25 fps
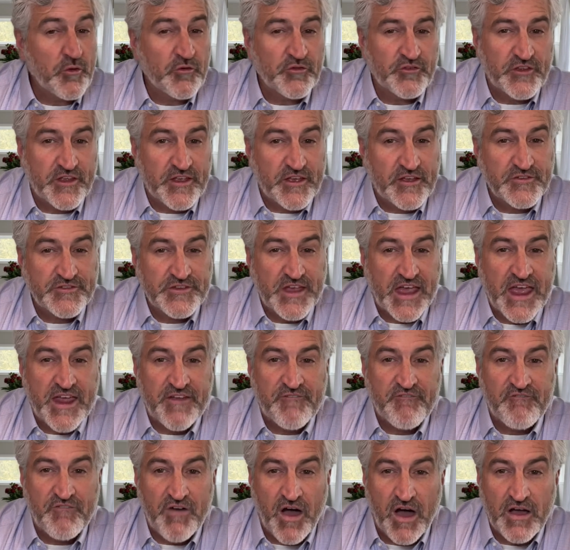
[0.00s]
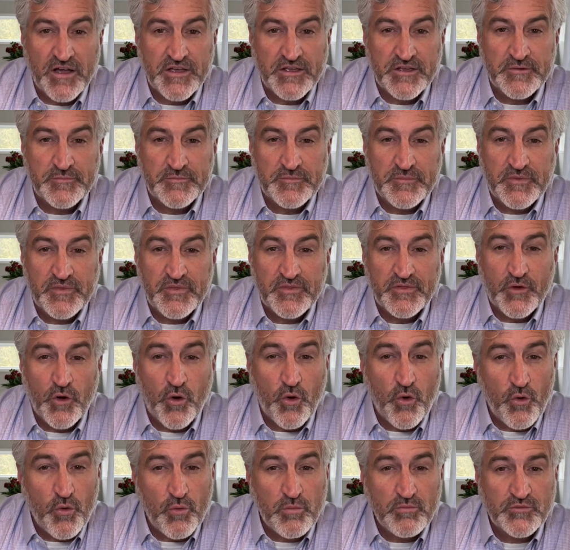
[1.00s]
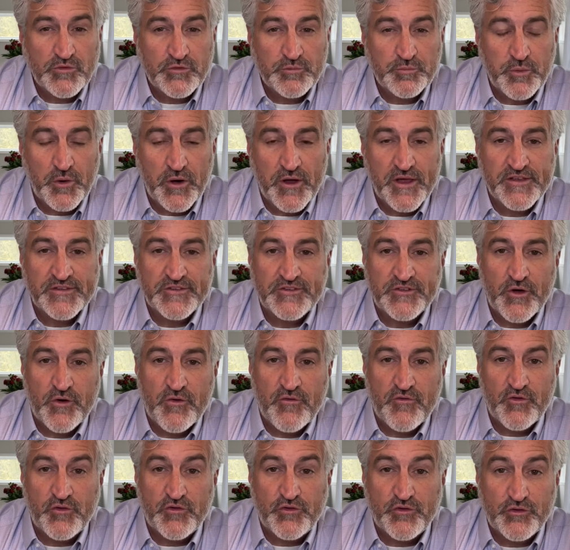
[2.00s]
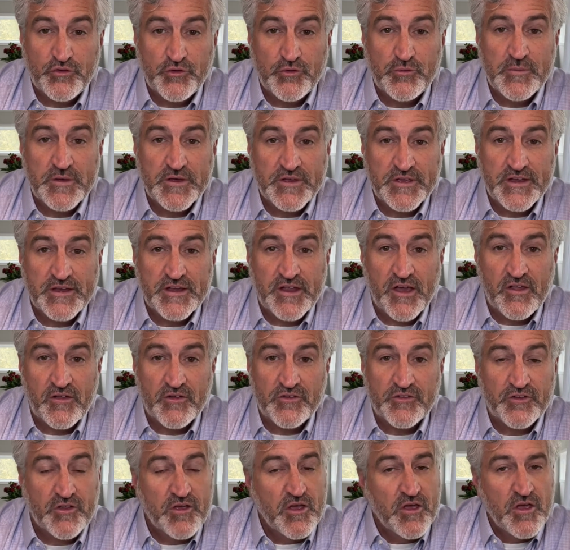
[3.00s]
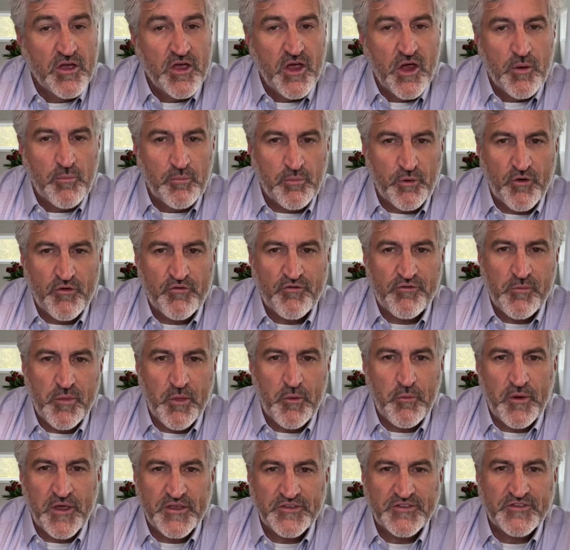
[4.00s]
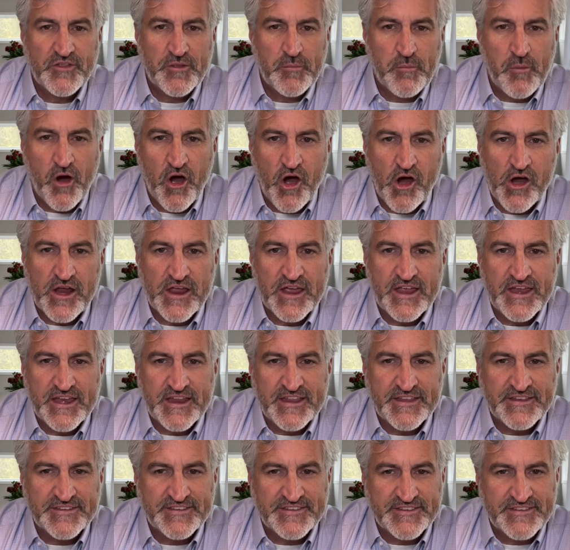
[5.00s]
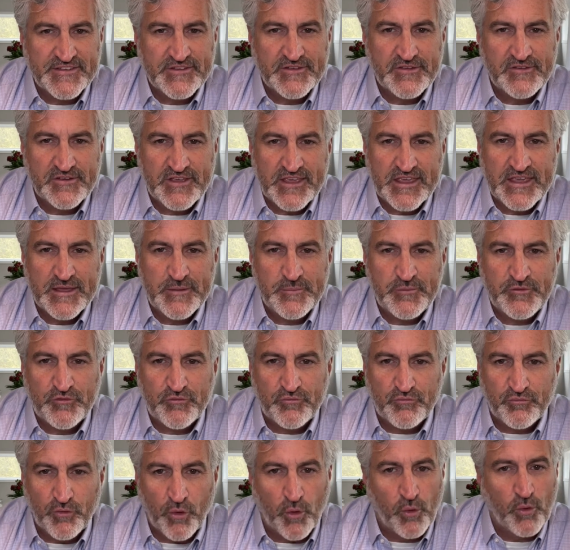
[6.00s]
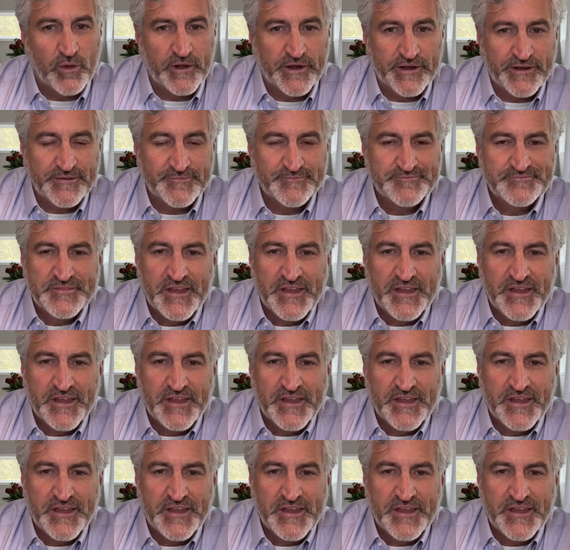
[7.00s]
of sales and volume, the homes priced over $2 million broke from the rest of the market and still keeps rolling.